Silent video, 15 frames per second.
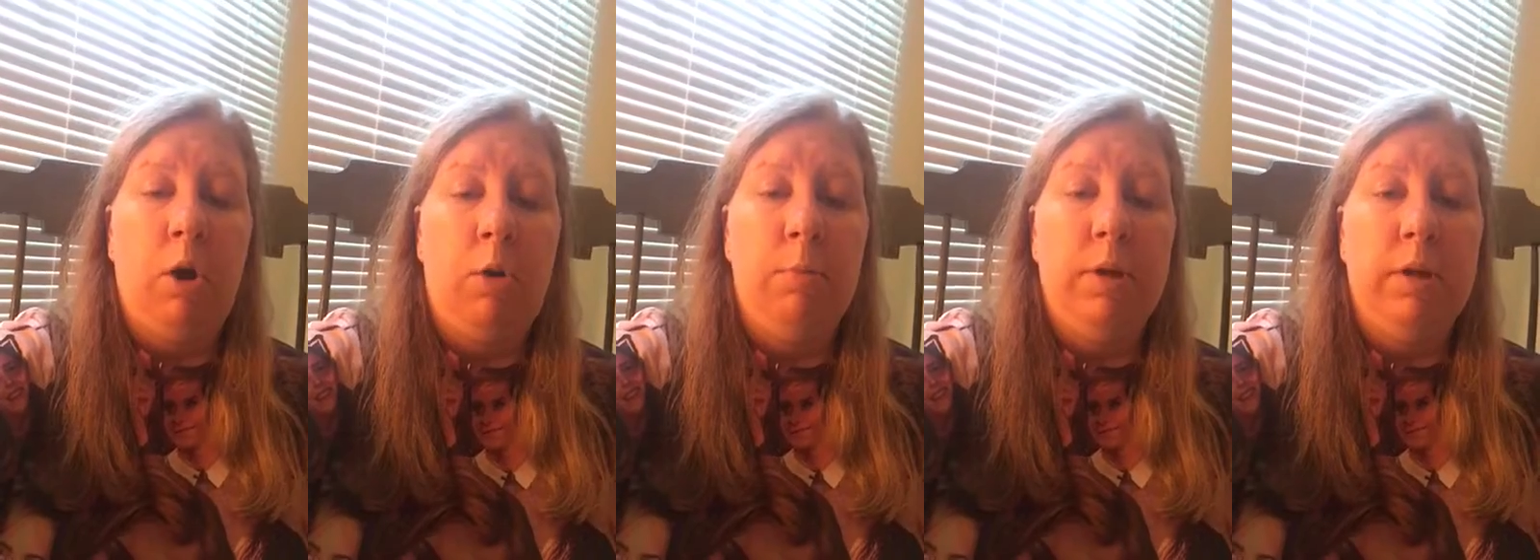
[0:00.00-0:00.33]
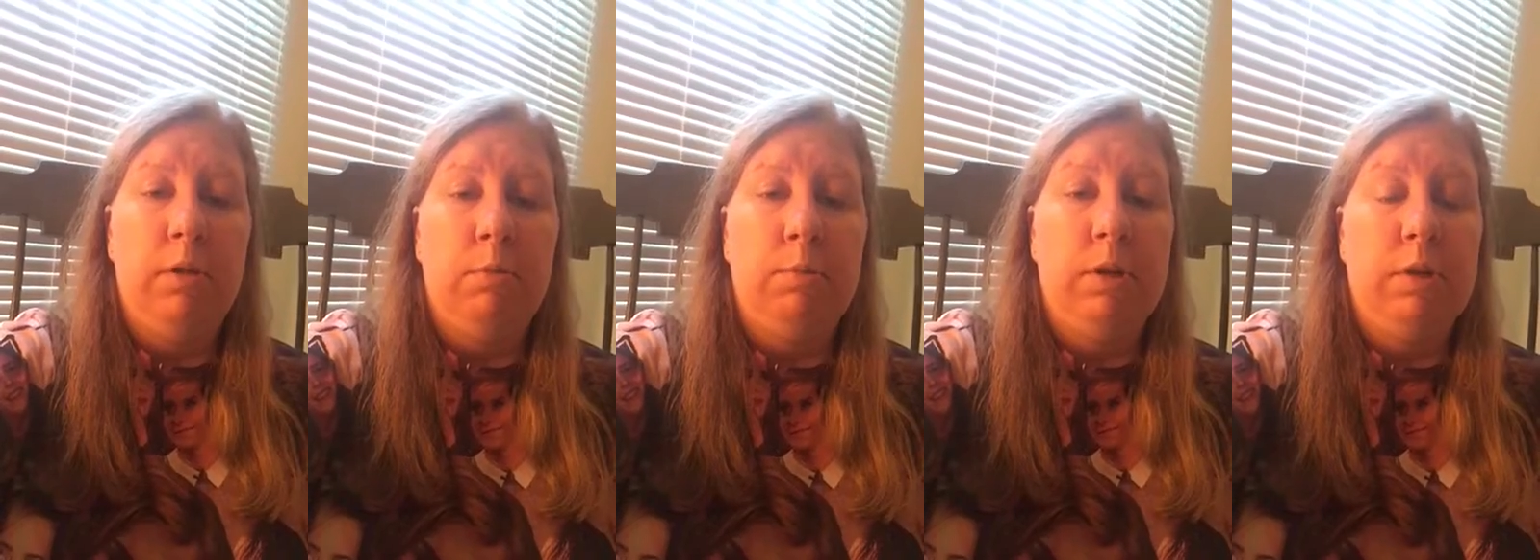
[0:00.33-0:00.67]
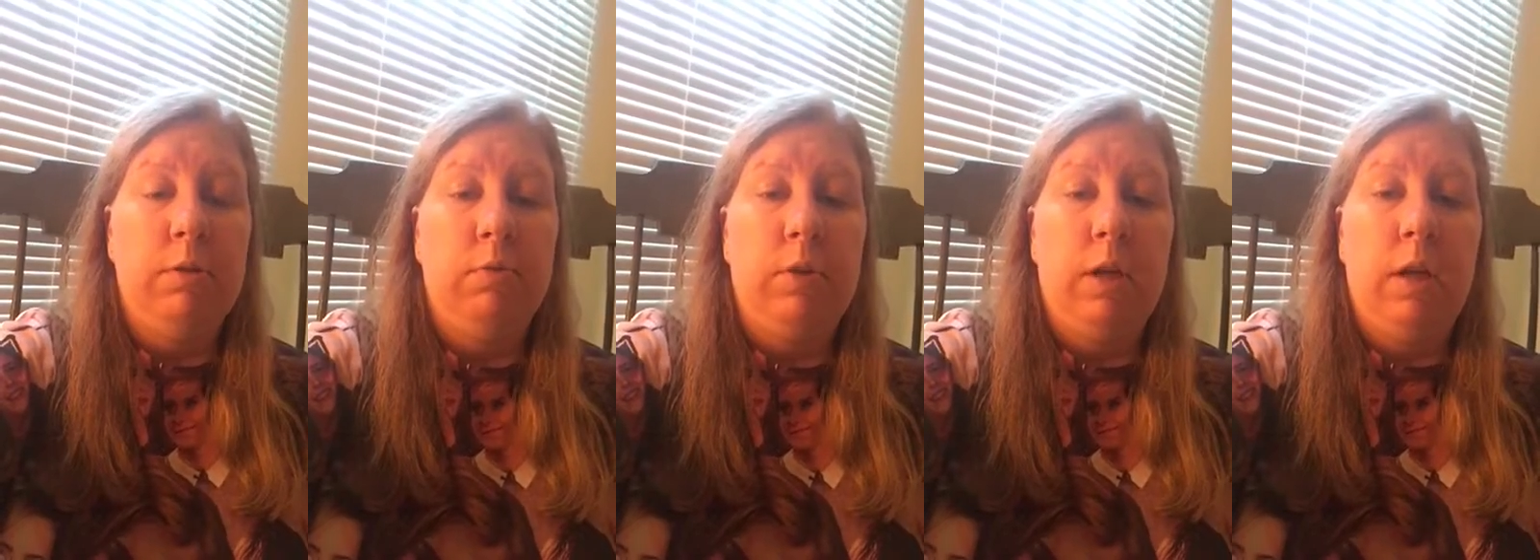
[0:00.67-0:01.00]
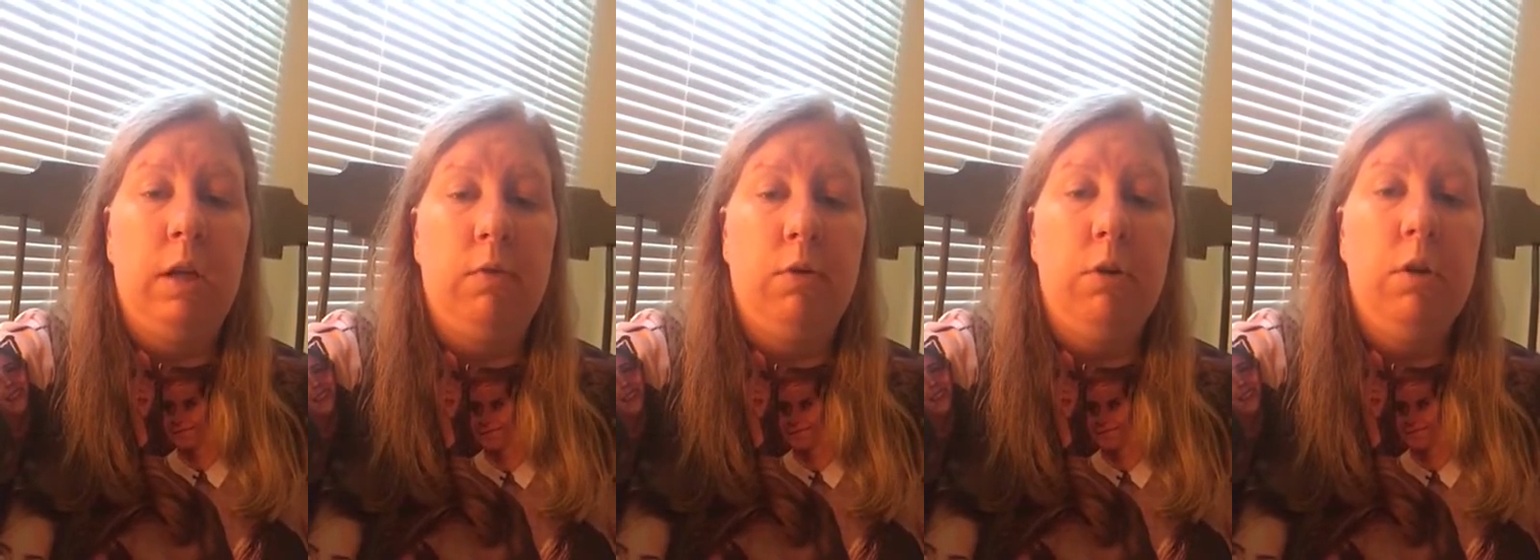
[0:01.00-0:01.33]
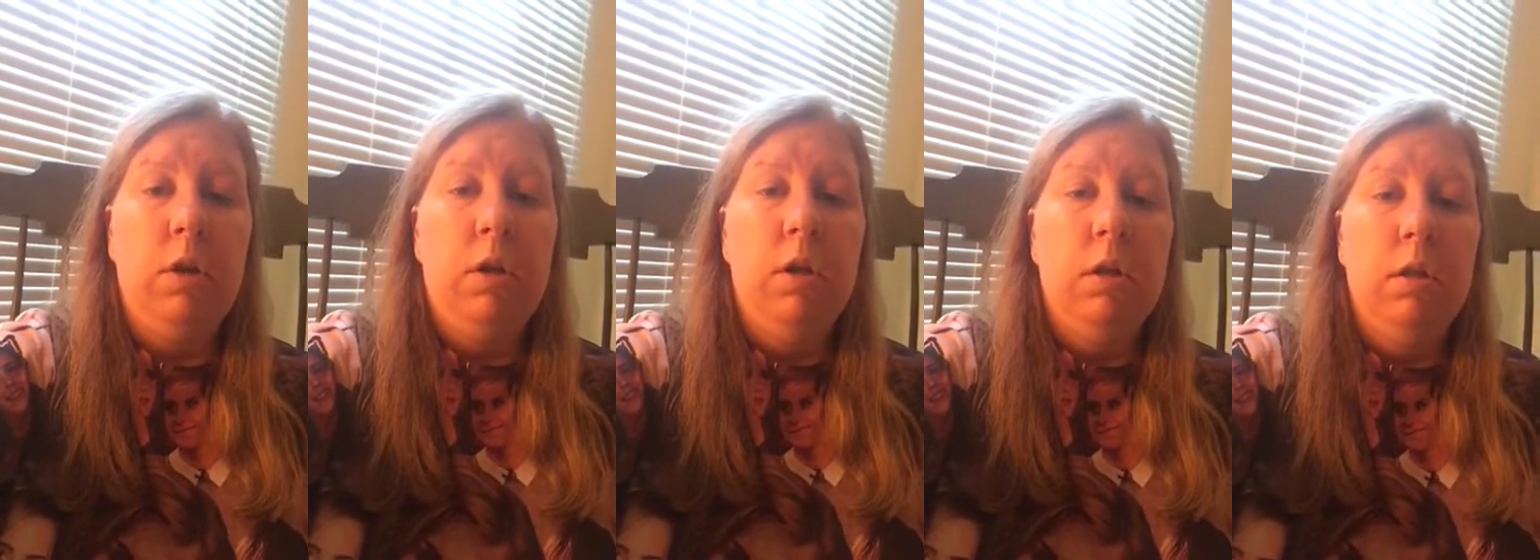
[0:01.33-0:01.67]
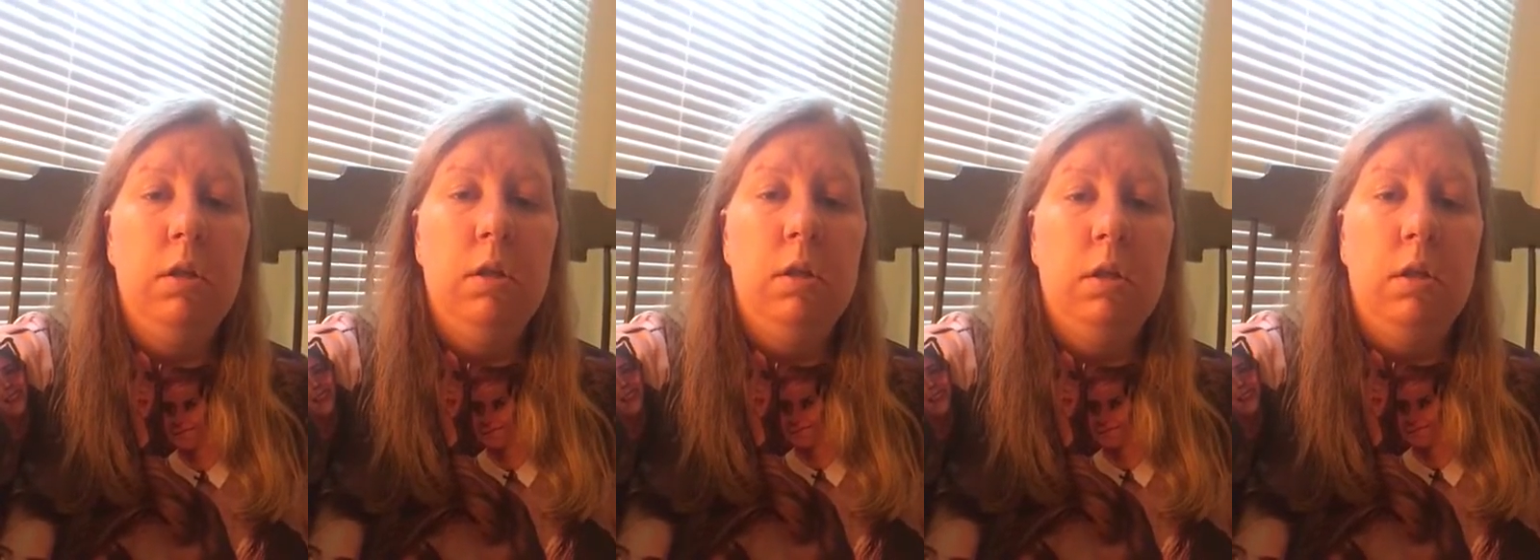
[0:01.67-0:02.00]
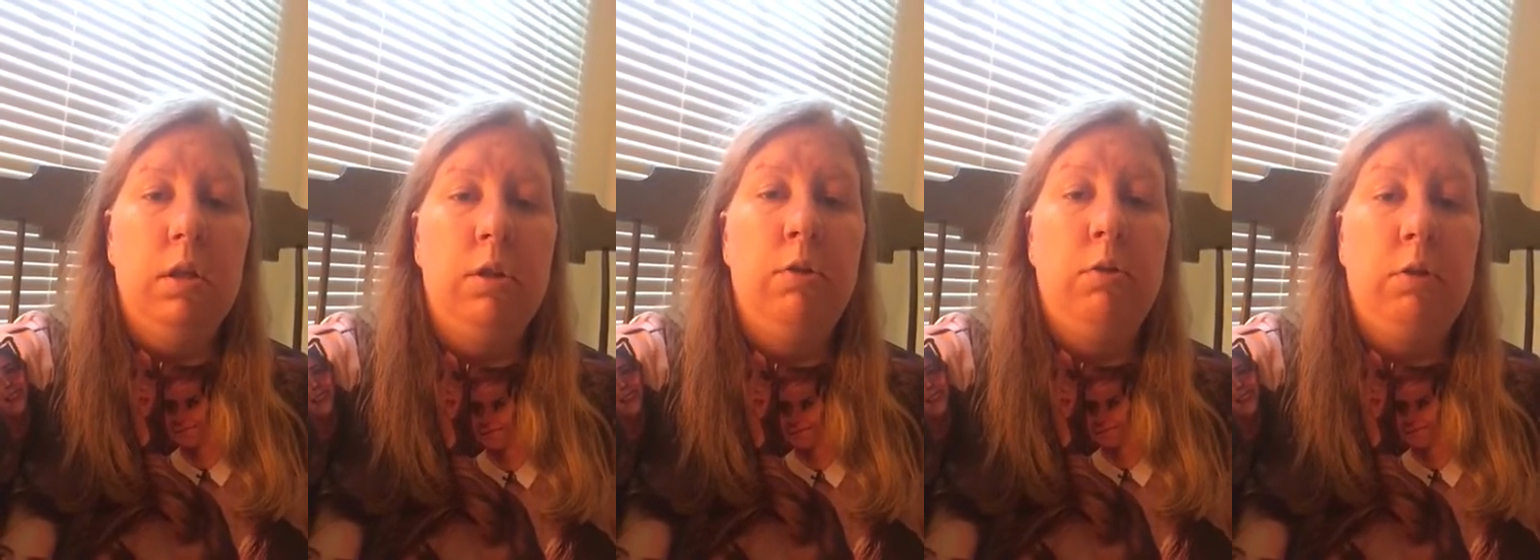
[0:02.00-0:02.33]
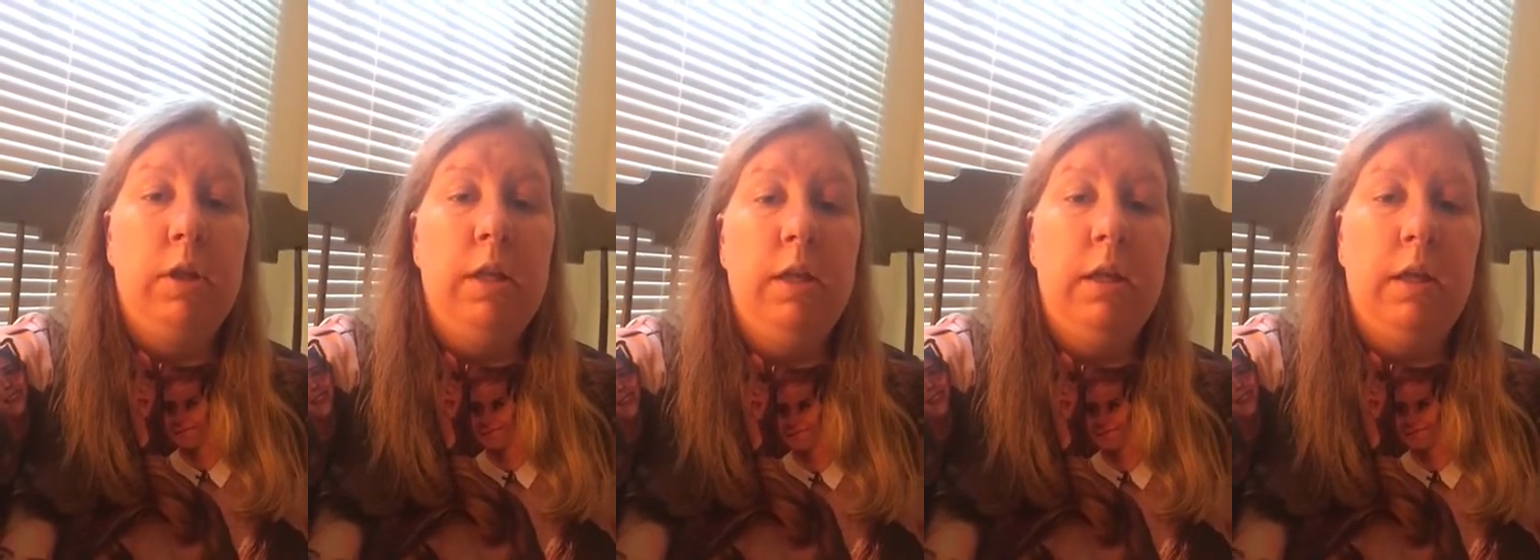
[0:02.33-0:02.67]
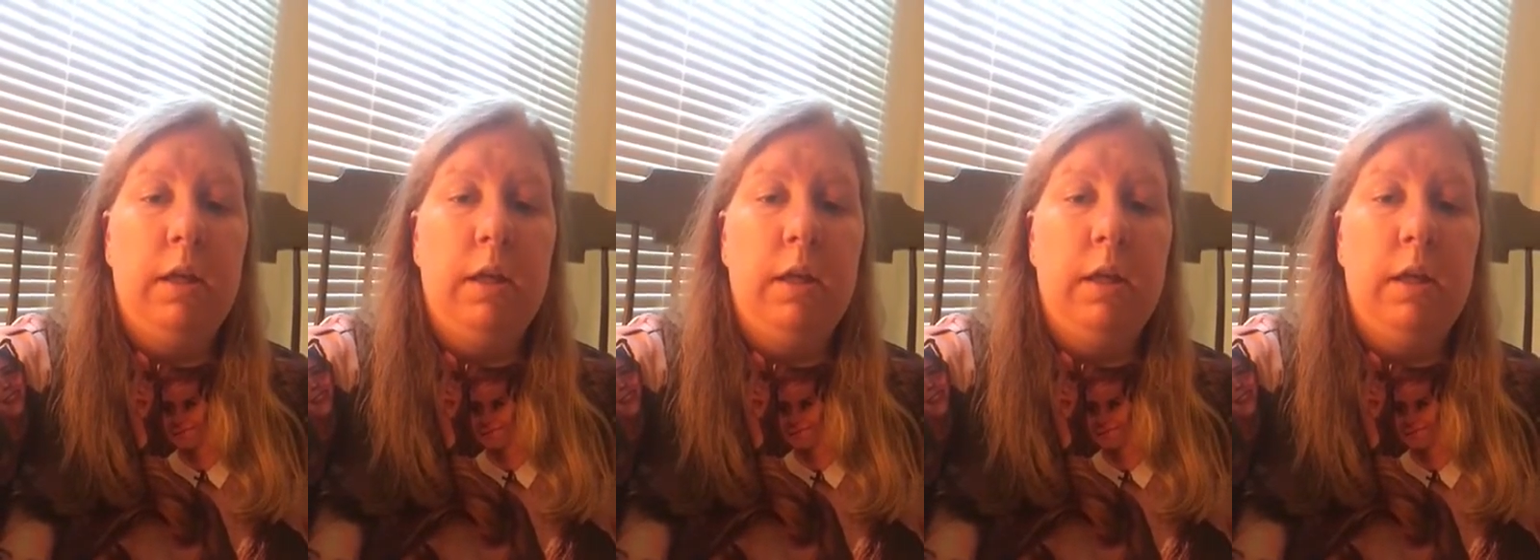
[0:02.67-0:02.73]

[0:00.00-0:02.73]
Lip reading: her biggest fan ever, literally.